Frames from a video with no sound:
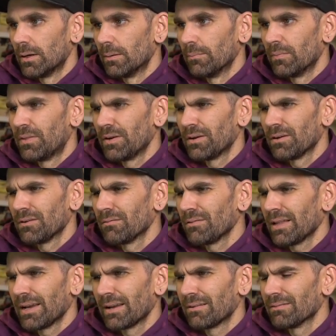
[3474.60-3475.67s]
their
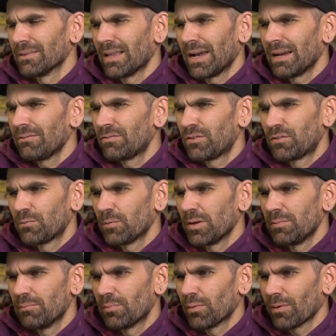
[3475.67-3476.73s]
like live
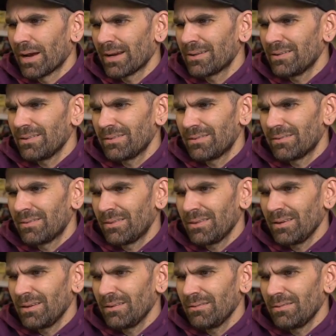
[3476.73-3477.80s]
stream practice
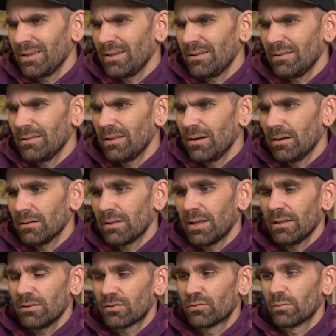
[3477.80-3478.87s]
thing they did there. That
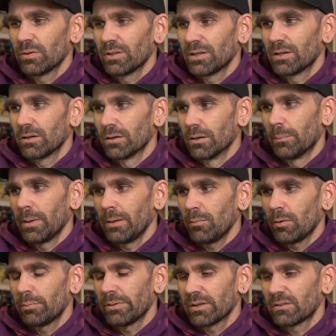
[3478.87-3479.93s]
looked really good. Paintball
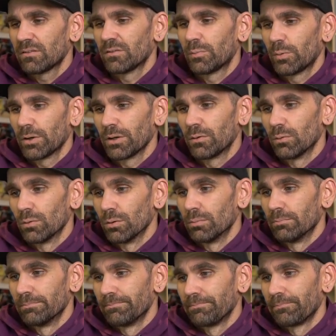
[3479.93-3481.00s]
Plex is pretty cool.
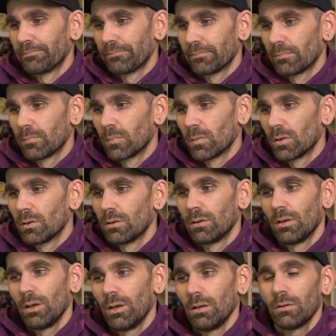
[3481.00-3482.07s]

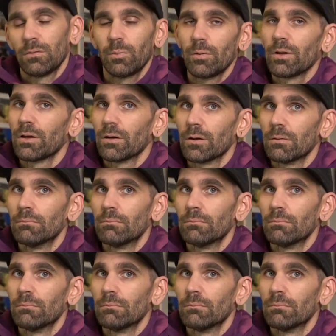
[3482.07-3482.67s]
It looks pretty good.